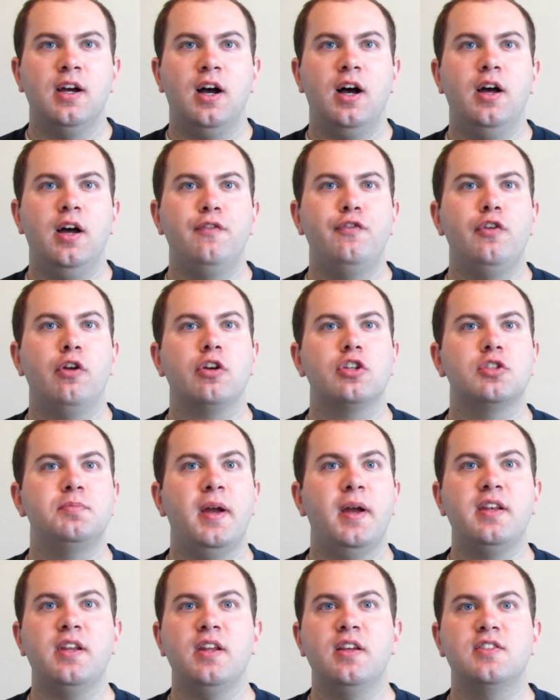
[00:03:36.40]
If you're
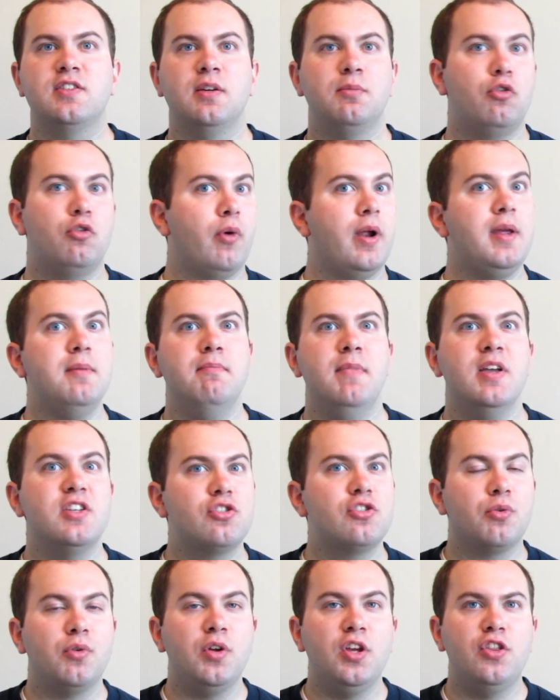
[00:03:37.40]
expecting some great
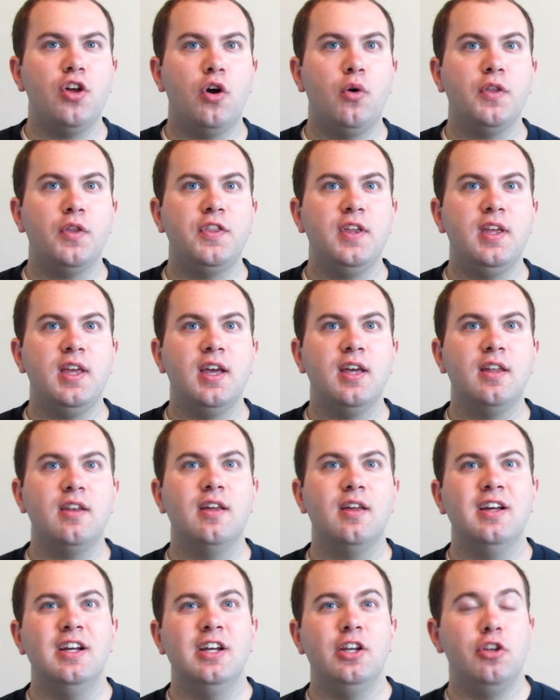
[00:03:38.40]
mystery though at the
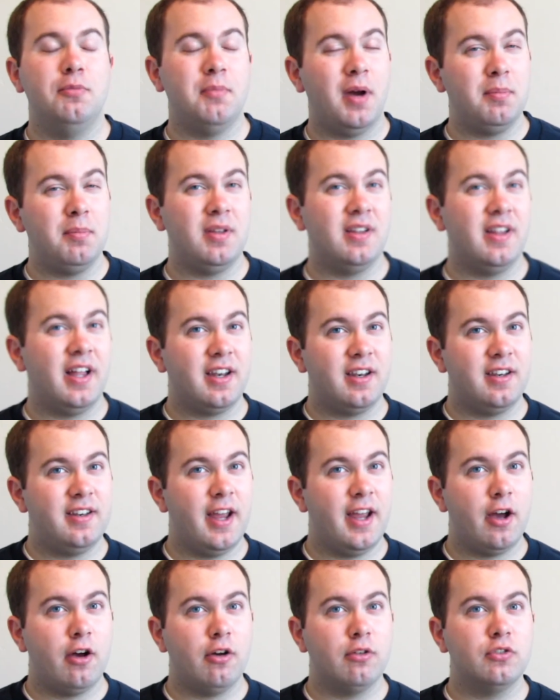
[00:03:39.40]
end, you might be let
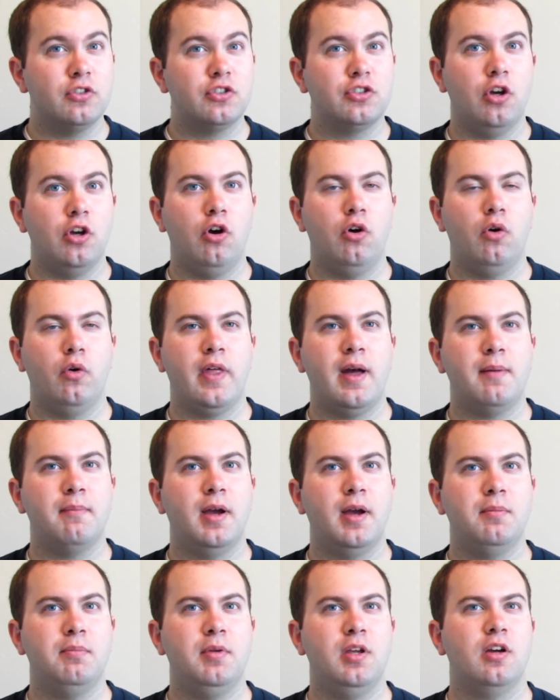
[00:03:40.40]
down. So that
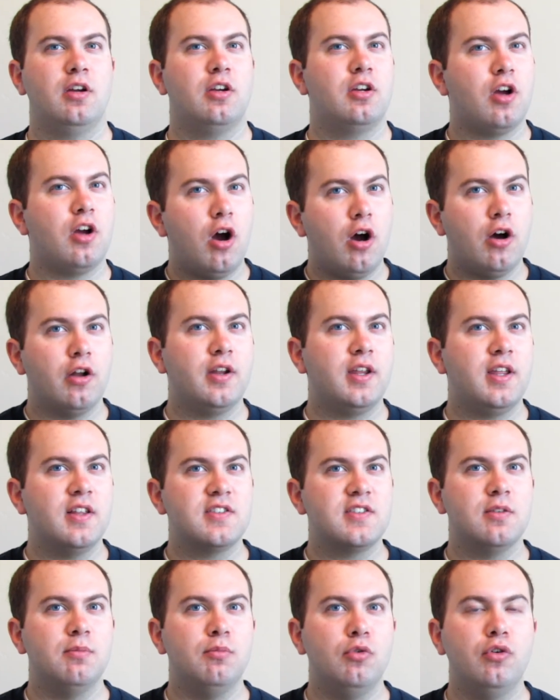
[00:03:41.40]
might be a con
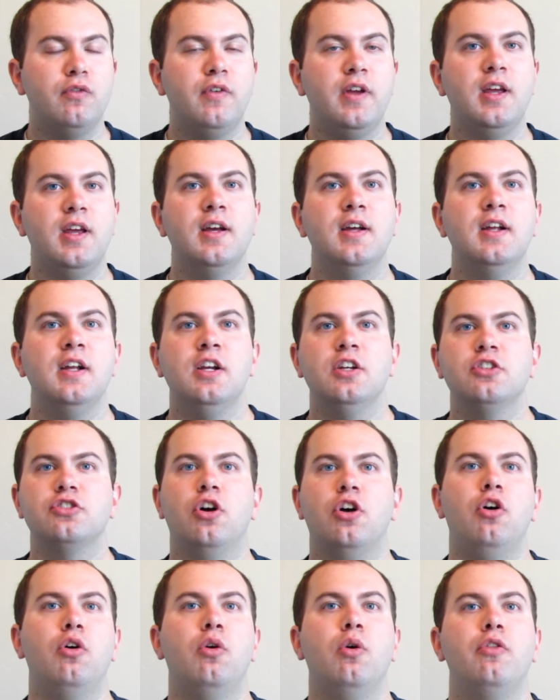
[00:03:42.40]
against the movie.
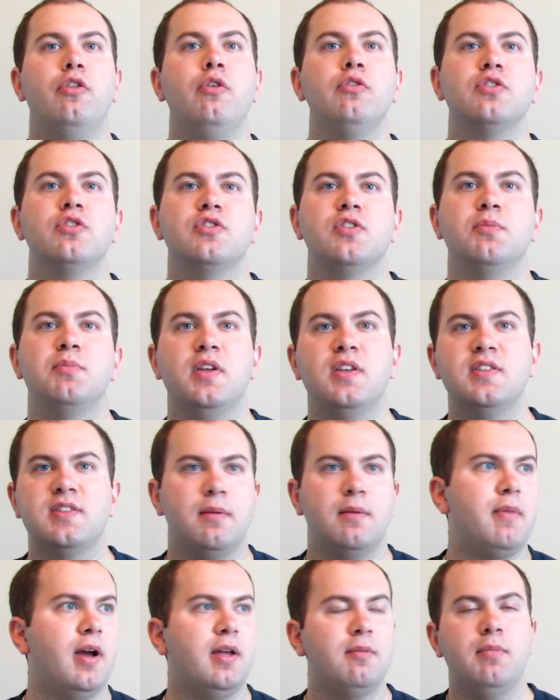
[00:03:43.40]
So those are some things
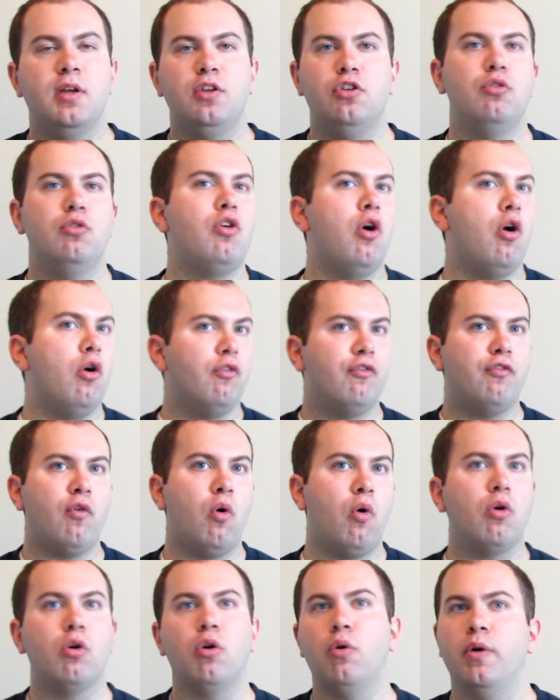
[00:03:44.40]
that might make you go
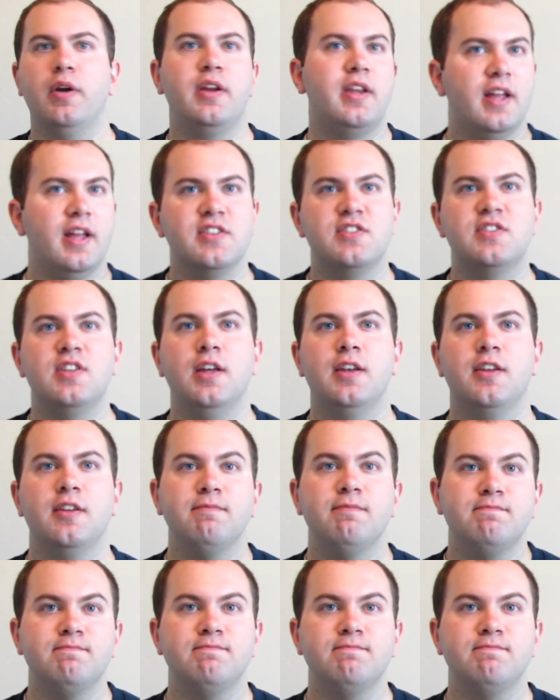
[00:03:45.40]
for or against it.